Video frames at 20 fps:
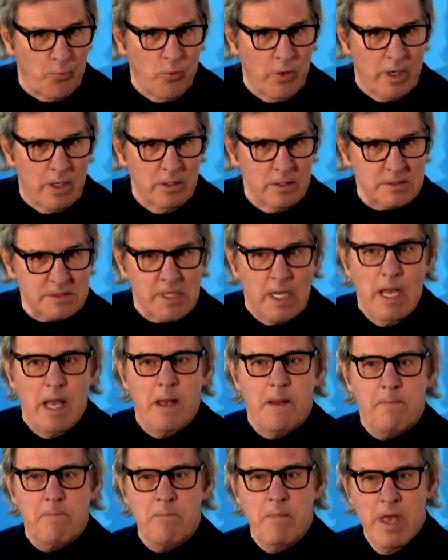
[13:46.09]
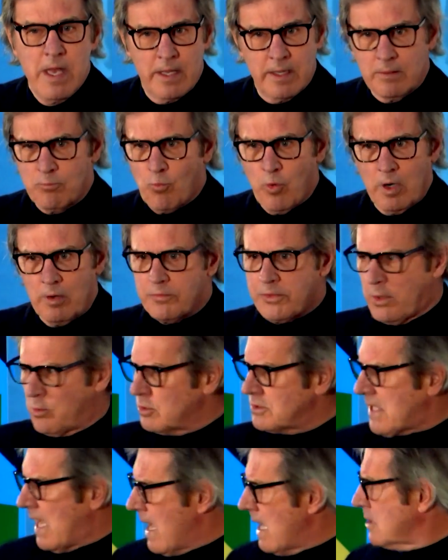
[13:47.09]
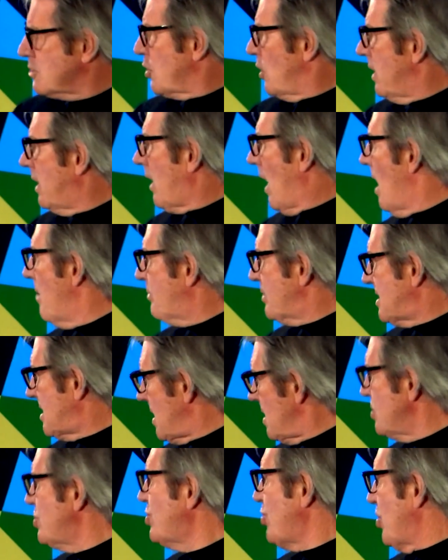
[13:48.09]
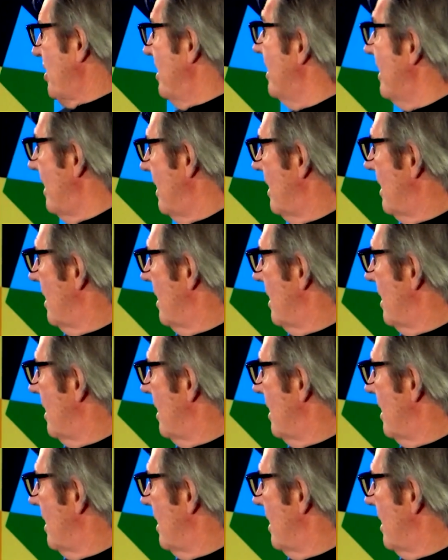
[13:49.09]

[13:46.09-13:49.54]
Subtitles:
Whereas there was actually competition.